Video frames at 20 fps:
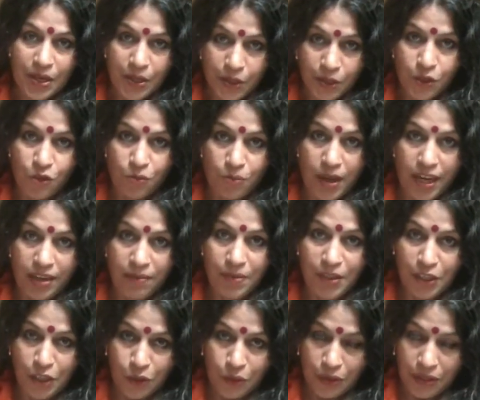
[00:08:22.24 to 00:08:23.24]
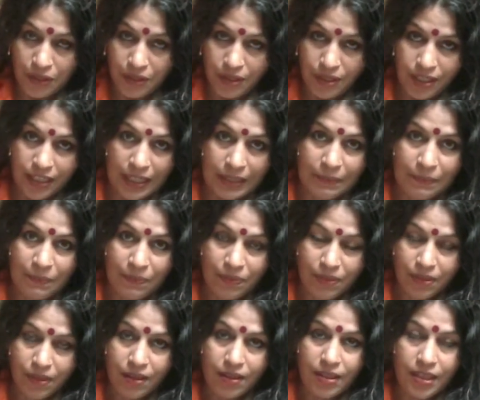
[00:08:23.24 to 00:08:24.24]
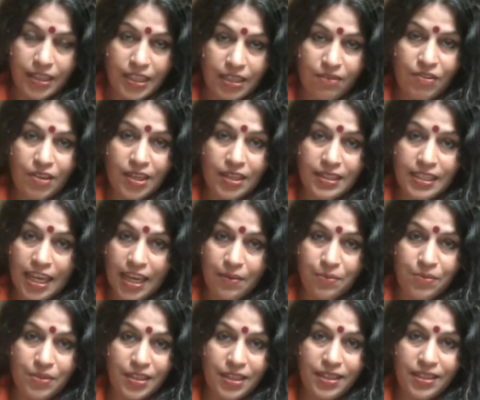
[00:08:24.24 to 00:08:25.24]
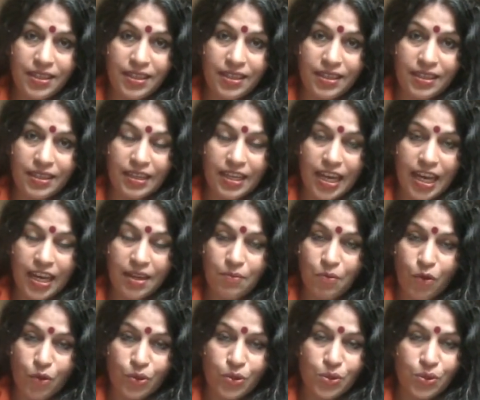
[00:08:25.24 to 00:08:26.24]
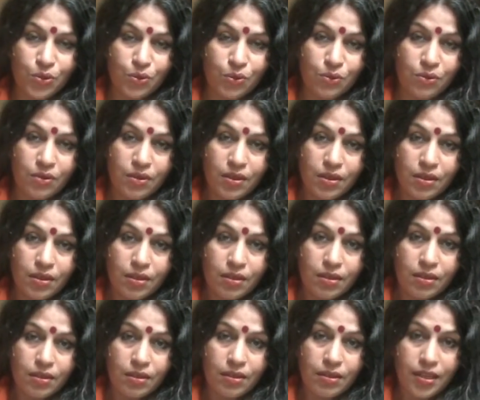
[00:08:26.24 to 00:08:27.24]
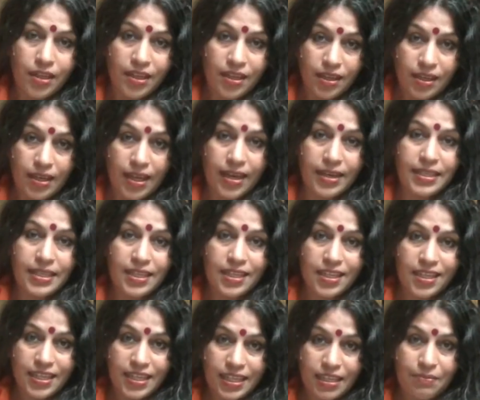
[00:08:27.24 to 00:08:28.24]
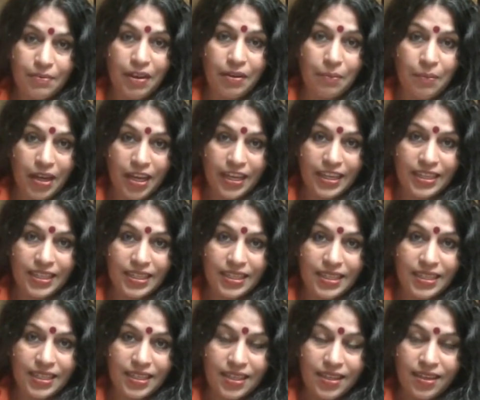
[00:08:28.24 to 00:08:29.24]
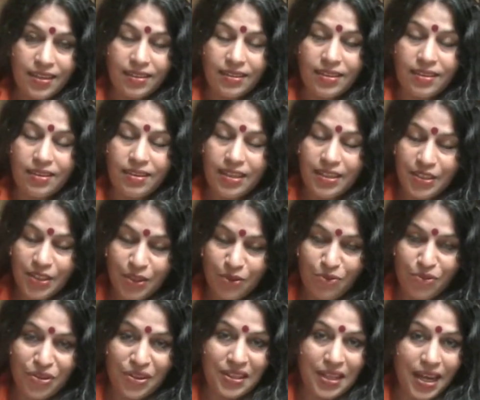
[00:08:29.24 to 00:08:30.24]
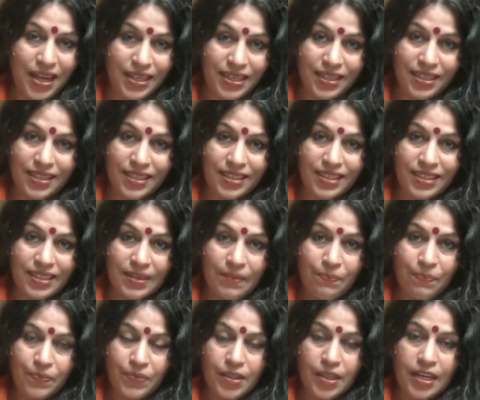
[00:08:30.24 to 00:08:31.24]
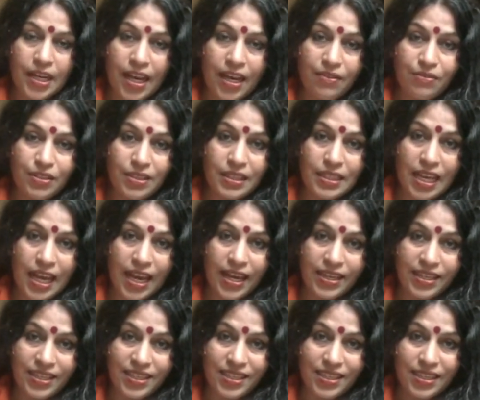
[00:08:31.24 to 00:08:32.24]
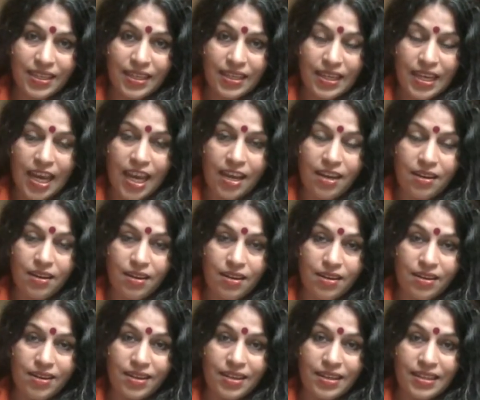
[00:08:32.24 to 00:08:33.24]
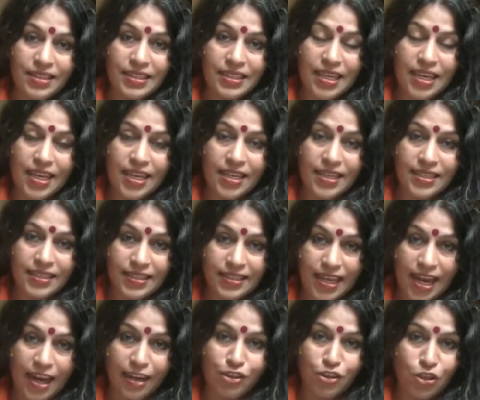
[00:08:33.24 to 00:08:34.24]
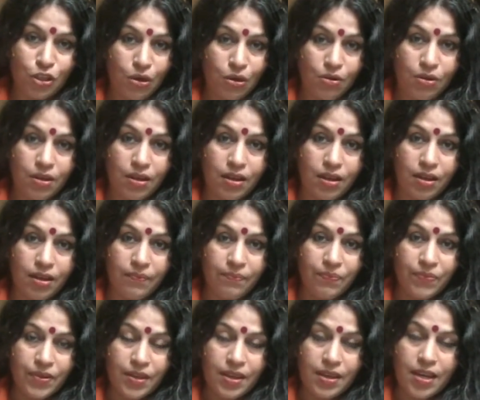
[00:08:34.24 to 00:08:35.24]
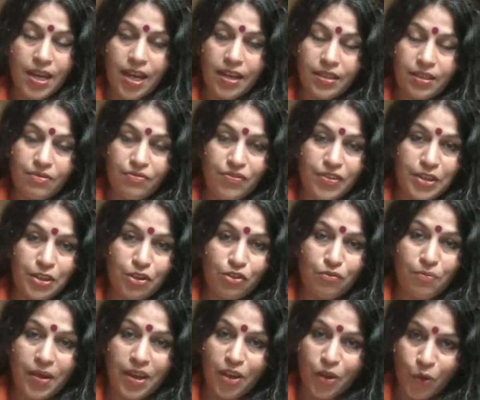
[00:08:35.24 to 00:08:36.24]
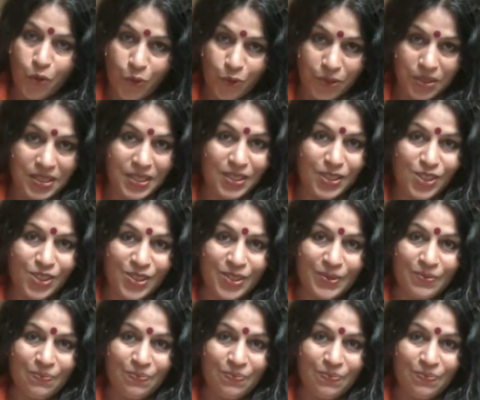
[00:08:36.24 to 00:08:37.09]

You might be noticing that even as I am reading, I am also recollecting it in my mind. The reason for that is that I have sat and learned this exact shloka at the feet of my own teacher.